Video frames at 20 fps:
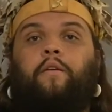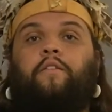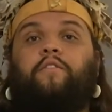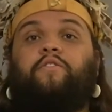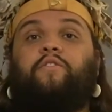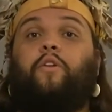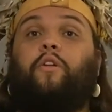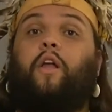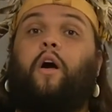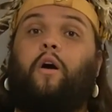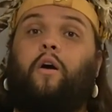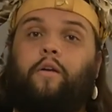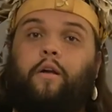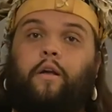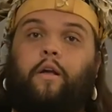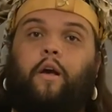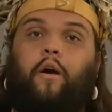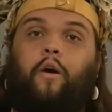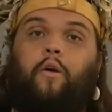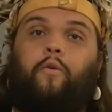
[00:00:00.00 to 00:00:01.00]
So long
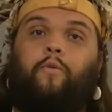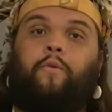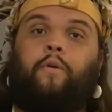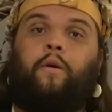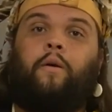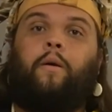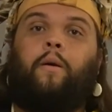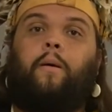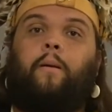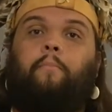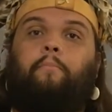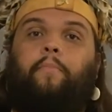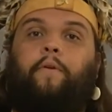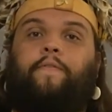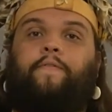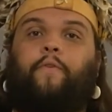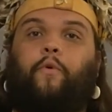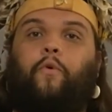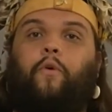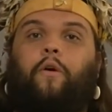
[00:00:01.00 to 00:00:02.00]
ago,
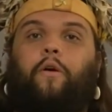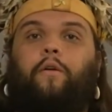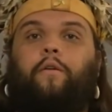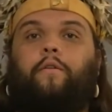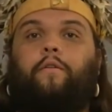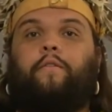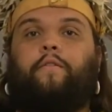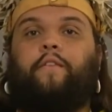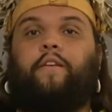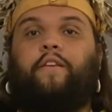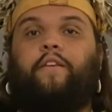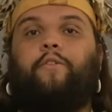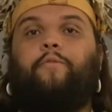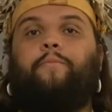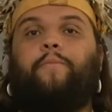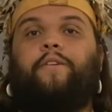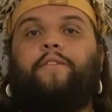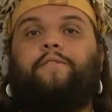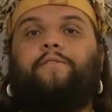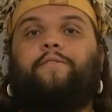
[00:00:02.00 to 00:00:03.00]
before the
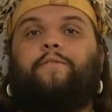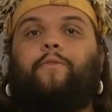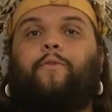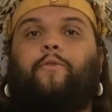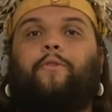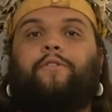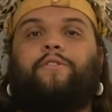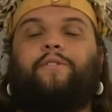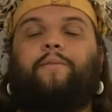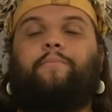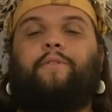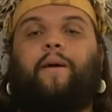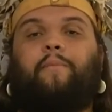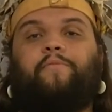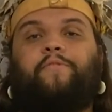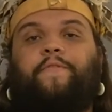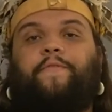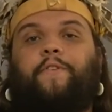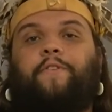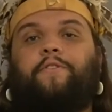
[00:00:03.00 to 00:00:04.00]
humans, or
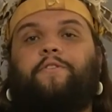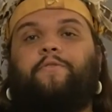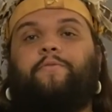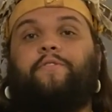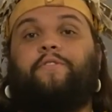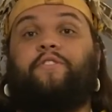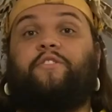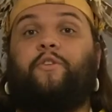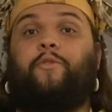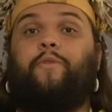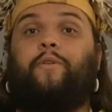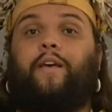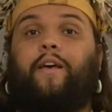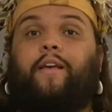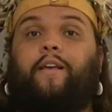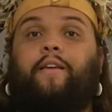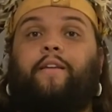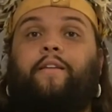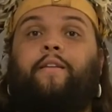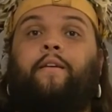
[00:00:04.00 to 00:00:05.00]
sometimes referred to as
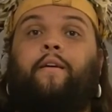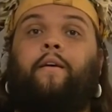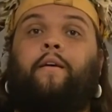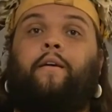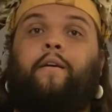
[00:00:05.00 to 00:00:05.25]
two-legged,